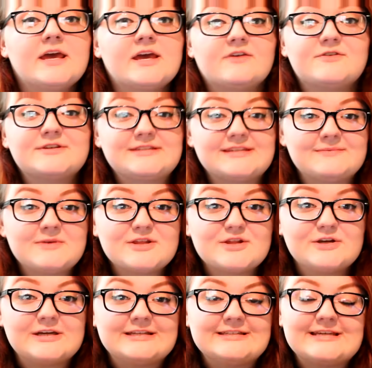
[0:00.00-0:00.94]
If you see me
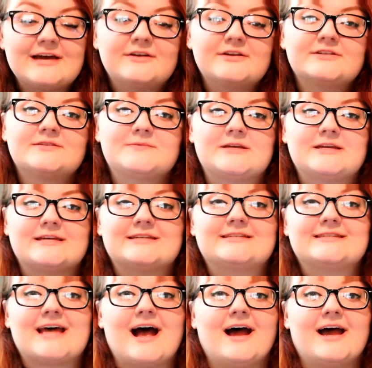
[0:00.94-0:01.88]
looking down, it's
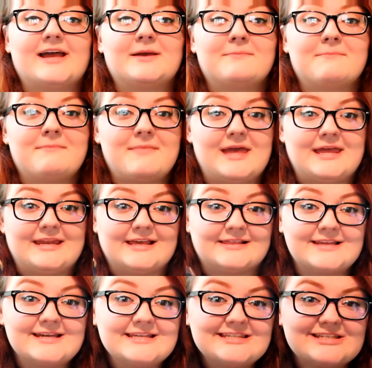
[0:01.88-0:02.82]
because I made a
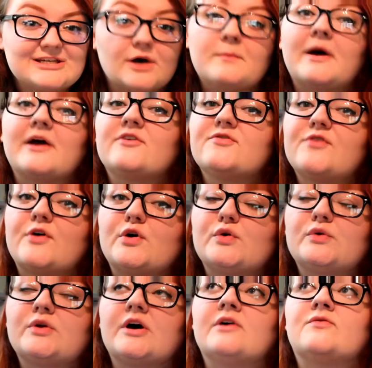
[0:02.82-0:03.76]
list on my
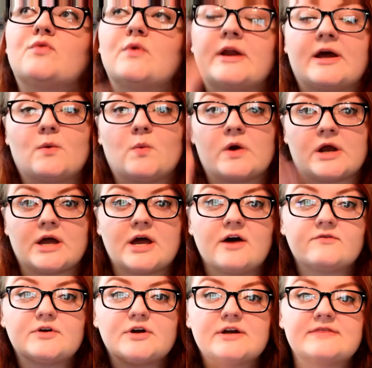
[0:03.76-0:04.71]
phone of what I want to
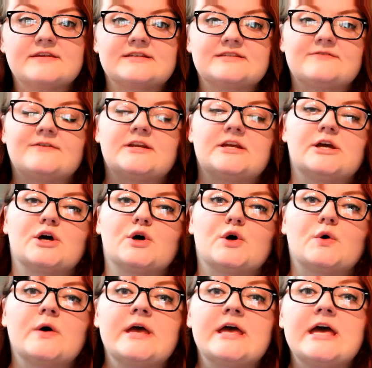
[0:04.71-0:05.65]
cover in this
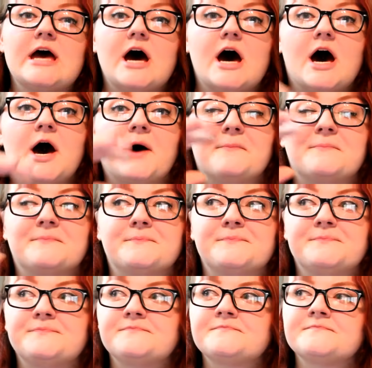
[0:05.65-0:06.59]
video, um,
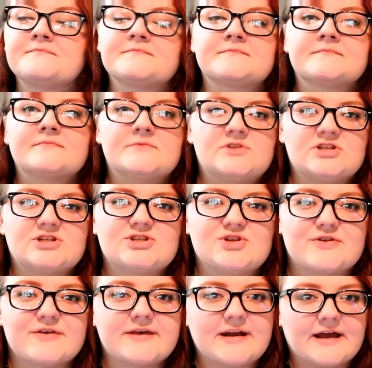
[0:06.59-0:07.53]
just
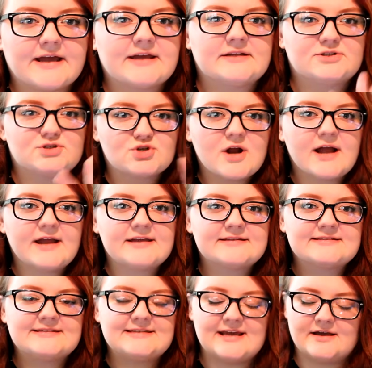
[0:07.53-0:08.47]
so that I can try
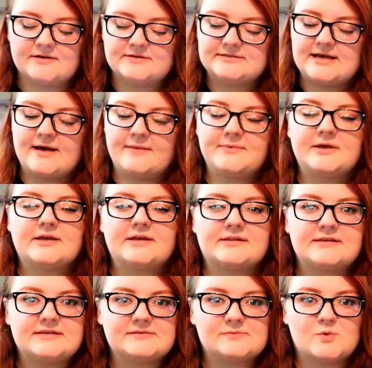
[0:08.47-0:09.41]
and stay on topic,
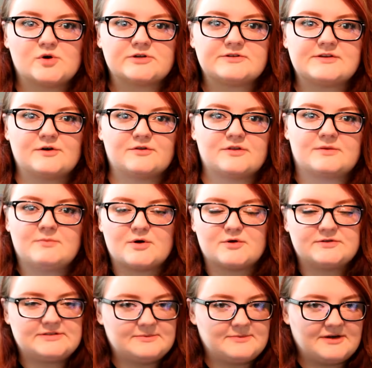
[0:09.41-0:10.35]
at least more so than
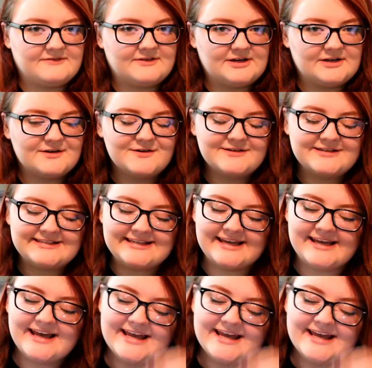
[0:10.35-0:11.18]
most of my videos.